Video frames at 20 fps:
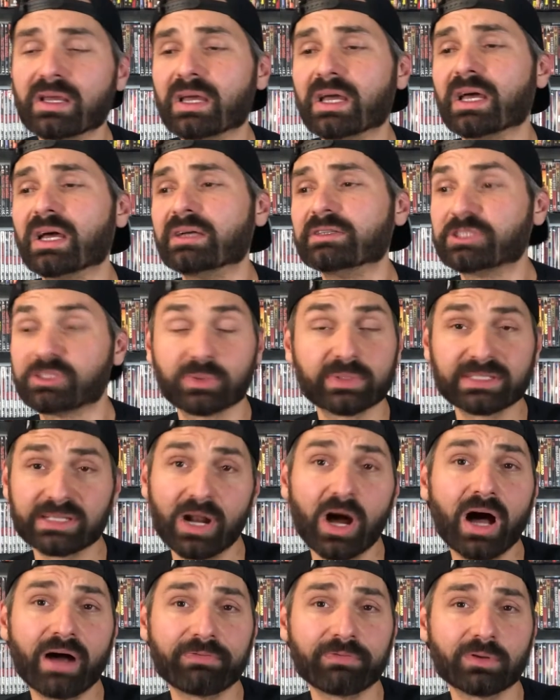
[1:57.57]
Uh, she wasn't
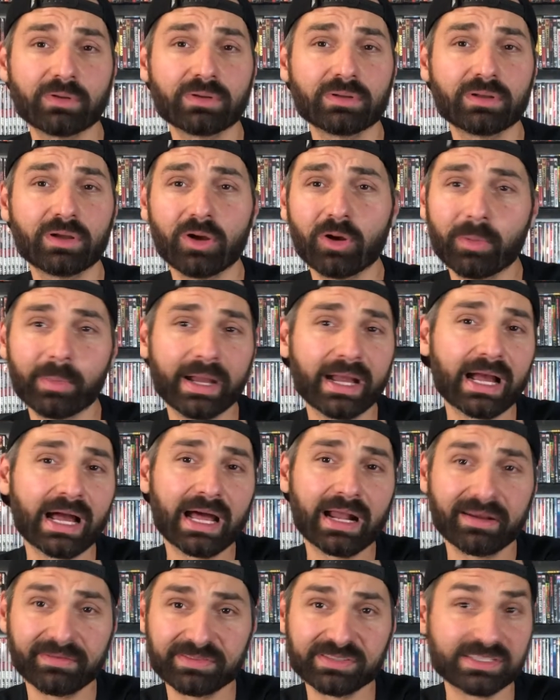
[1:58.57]
awful. Oh my
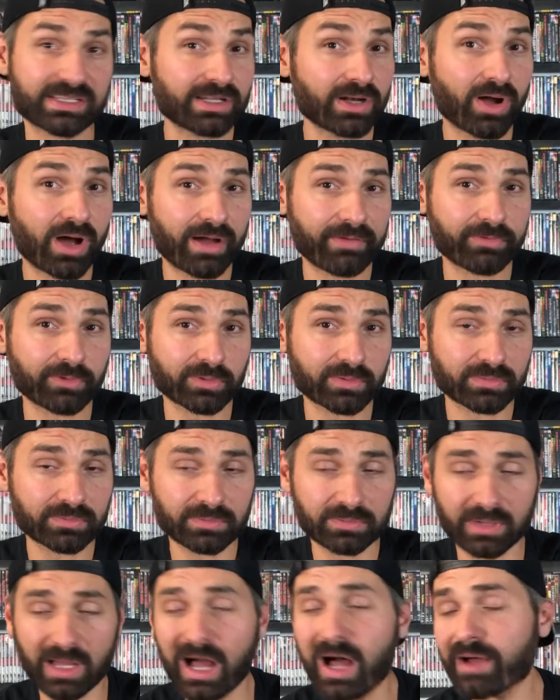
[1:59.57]
God, I've seen awful,
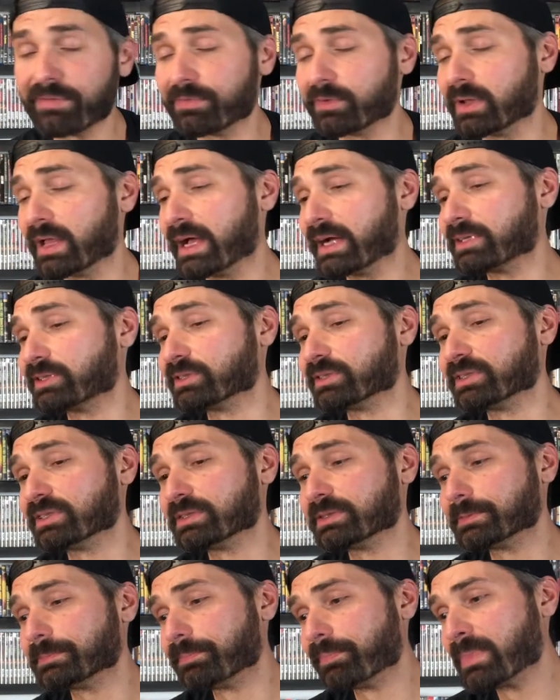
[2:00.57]
awful
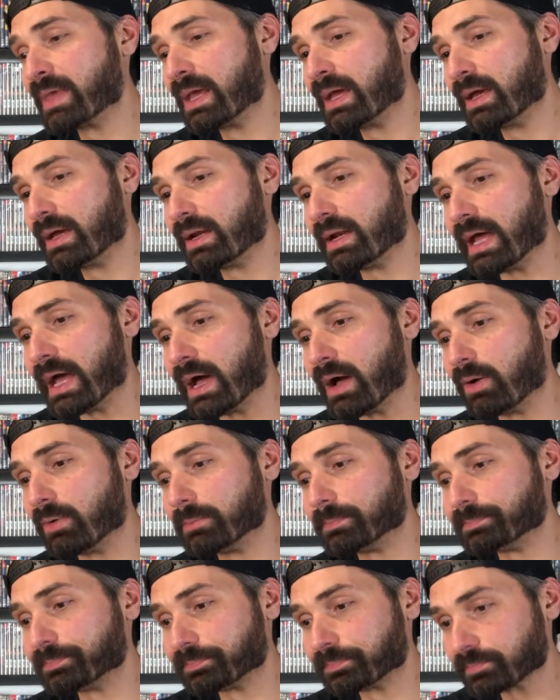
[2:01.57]
actresses.
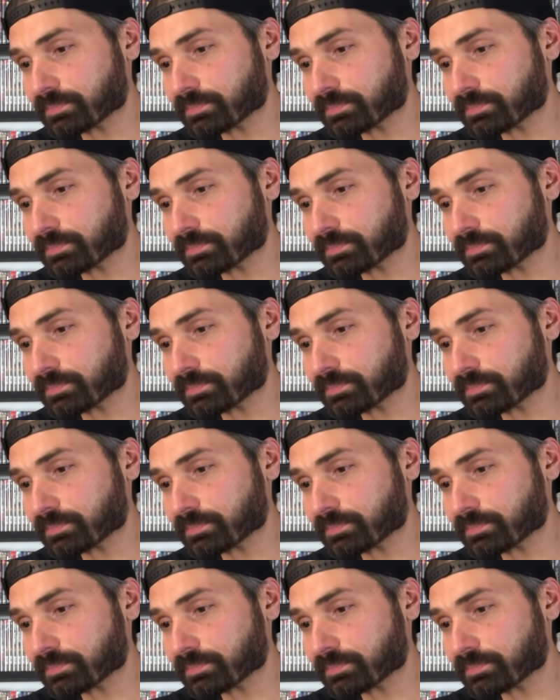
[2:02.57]
Now,